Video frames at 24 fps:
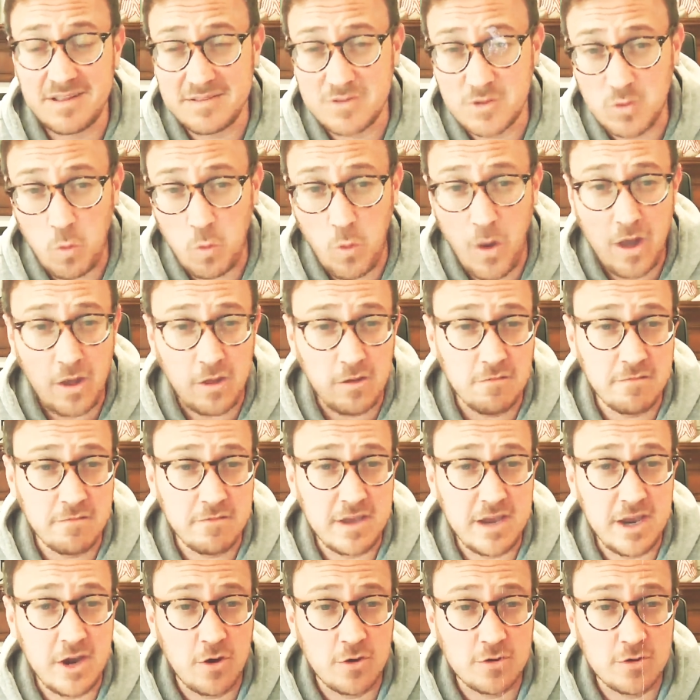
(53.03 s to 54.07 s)
12
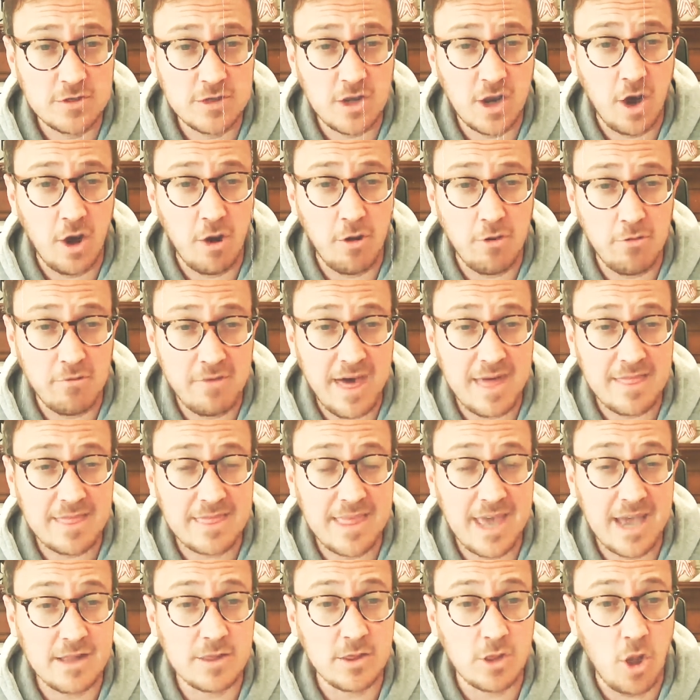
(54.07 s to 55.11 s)
years ago that
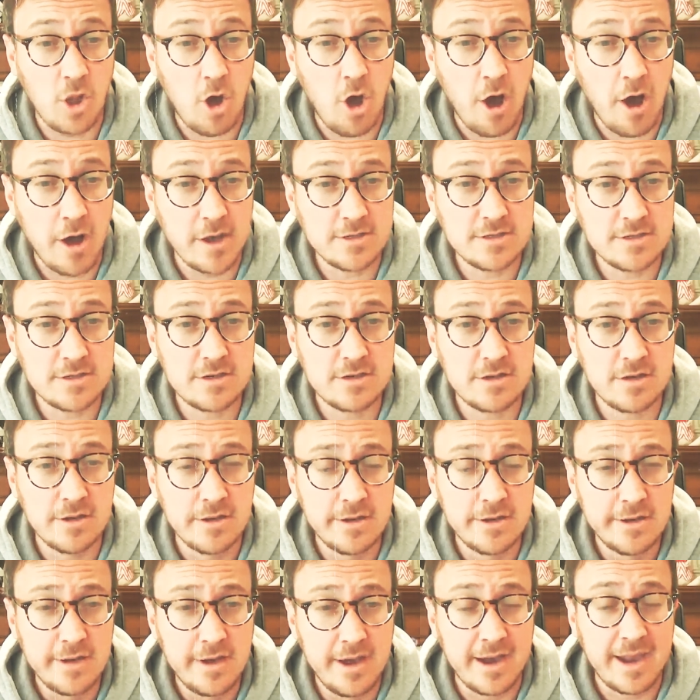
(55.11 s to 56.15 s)
they lost
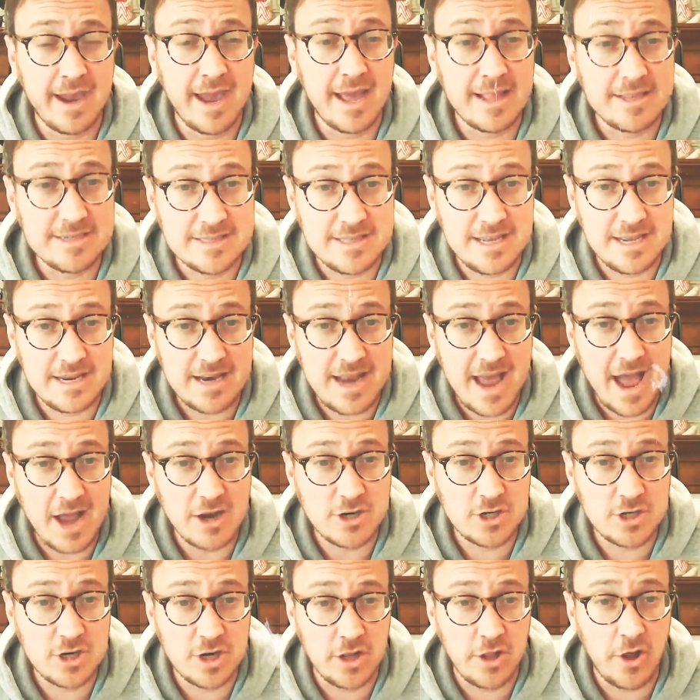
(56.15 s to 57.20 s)
against the
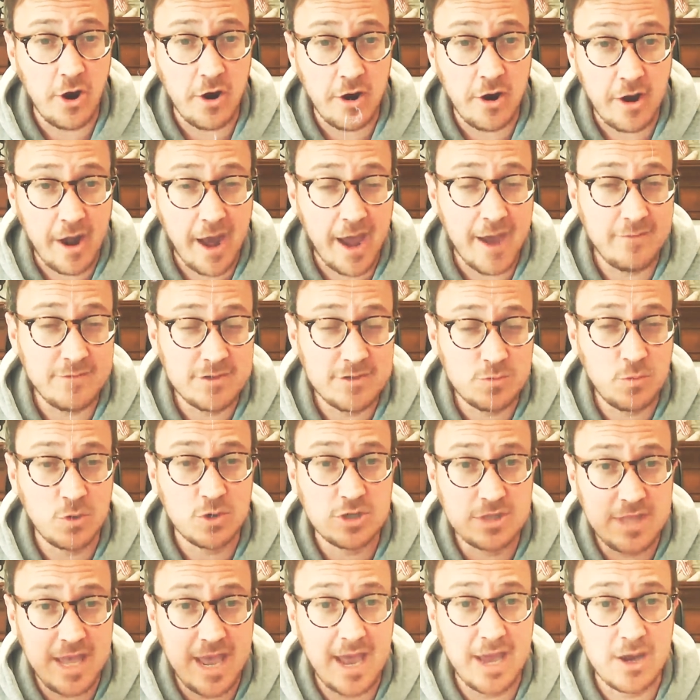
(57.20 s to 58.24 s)
National Archives,
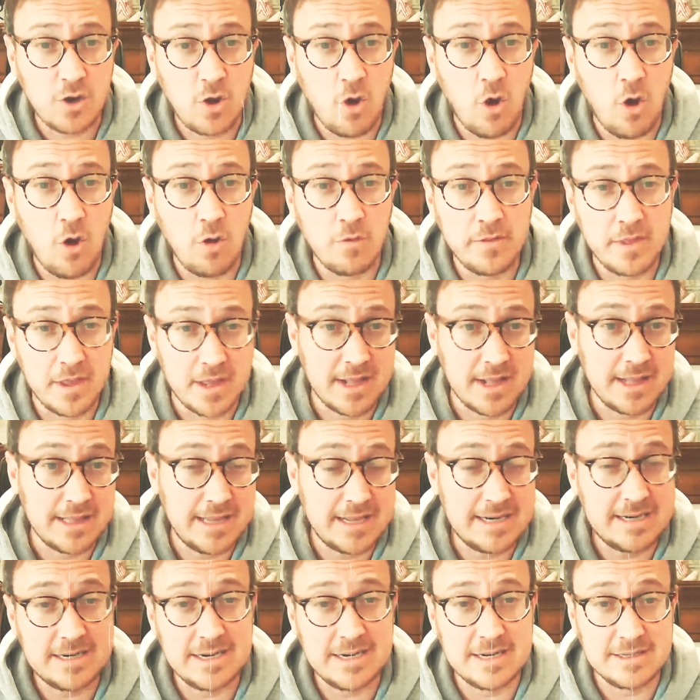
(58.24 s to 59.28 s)
which they had called the
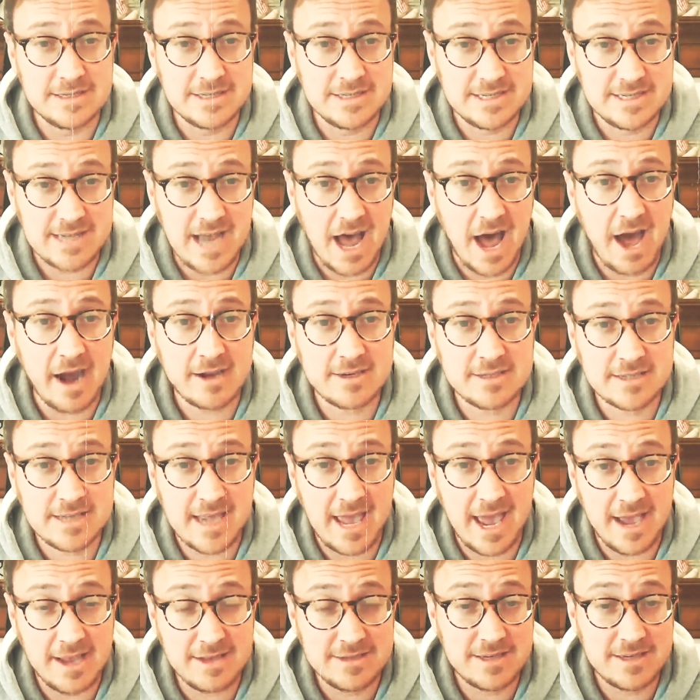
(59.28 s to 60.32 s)
Clinton Sox
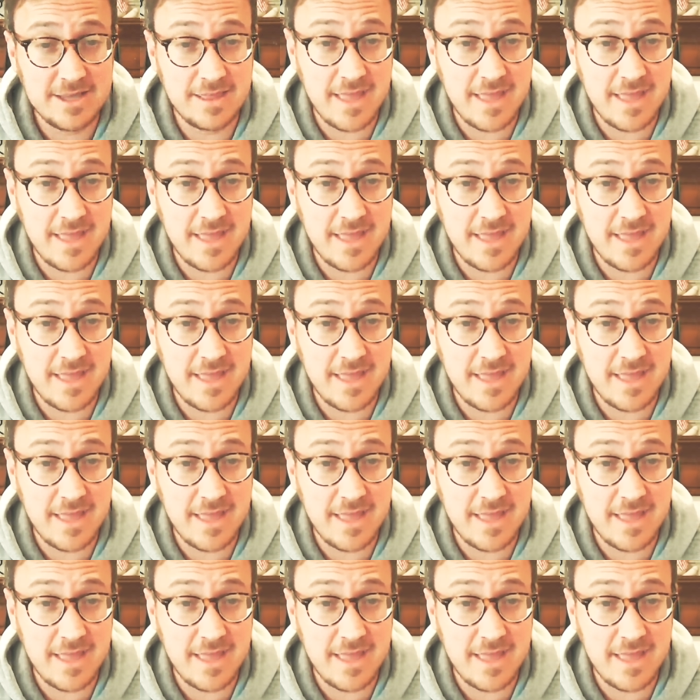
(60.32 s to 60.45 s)
case.